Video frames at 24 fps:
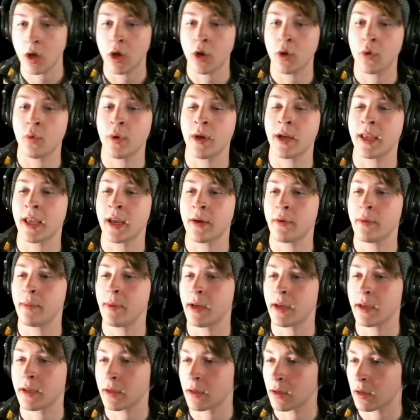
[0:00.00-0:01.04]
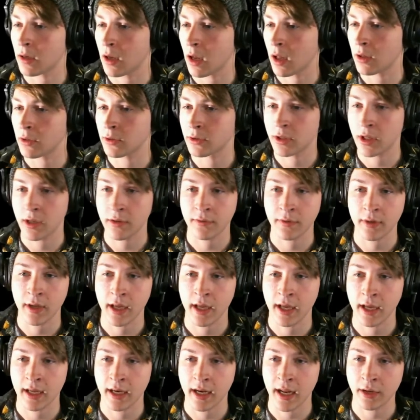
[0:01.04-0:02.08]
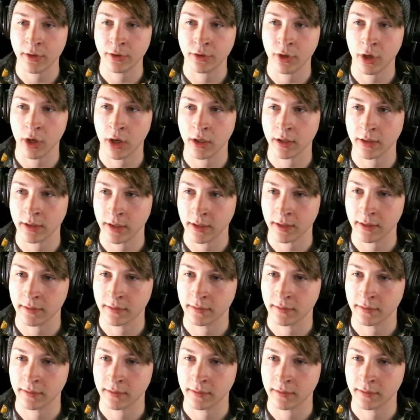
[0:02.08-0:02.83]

Oh wait, can we make hallow stuff? And how strong is it?